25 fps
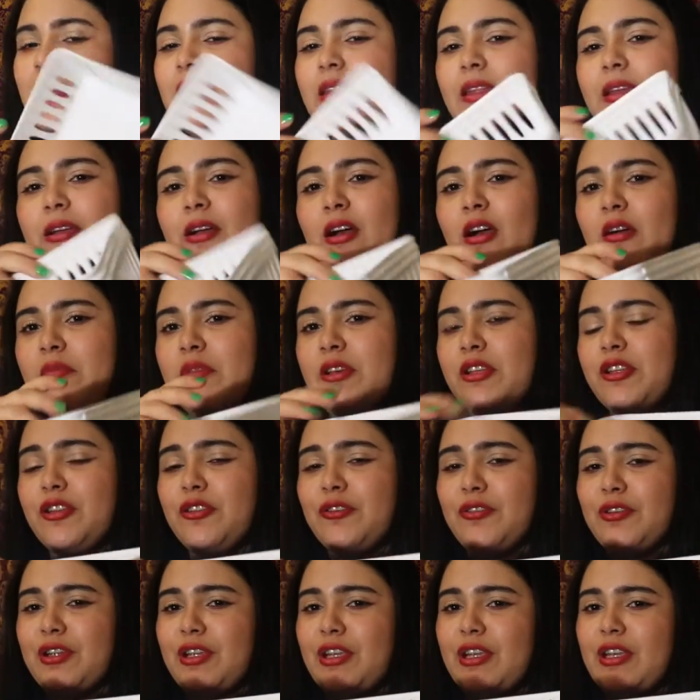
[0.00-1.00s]
They come in
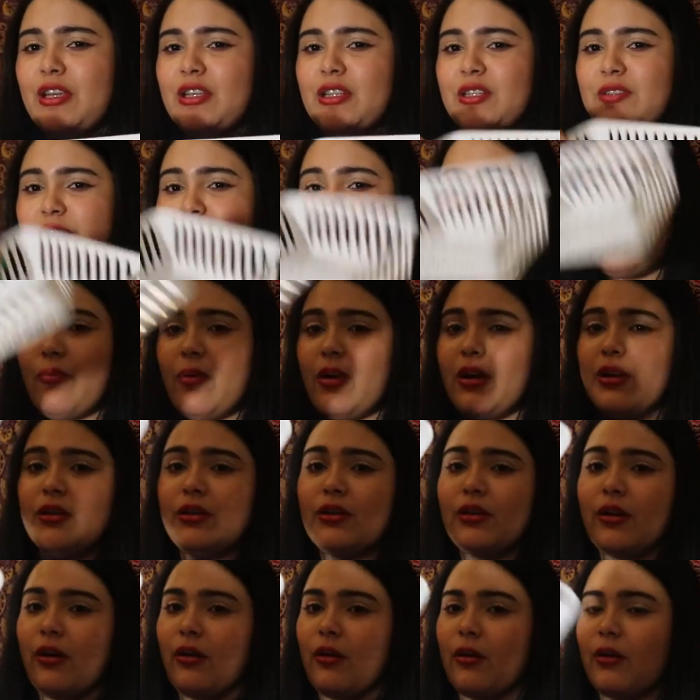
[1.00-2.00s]
threes for
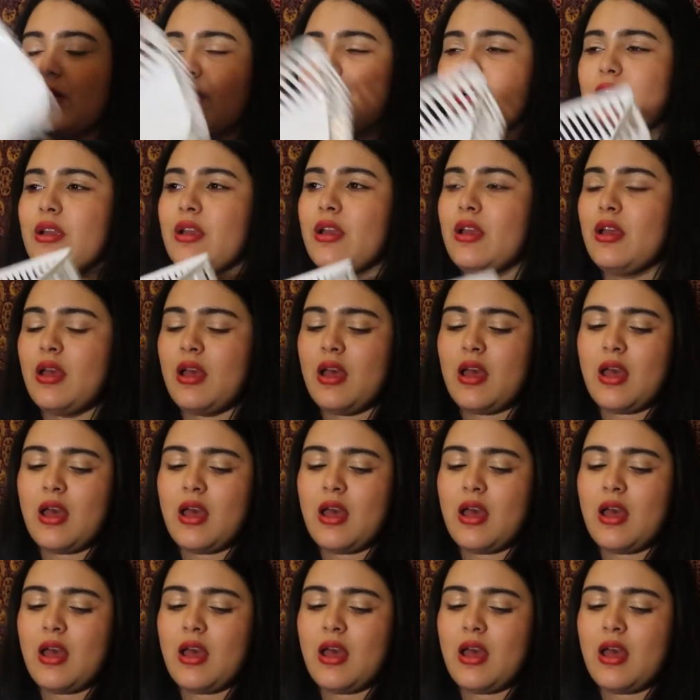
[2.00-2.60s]
$1.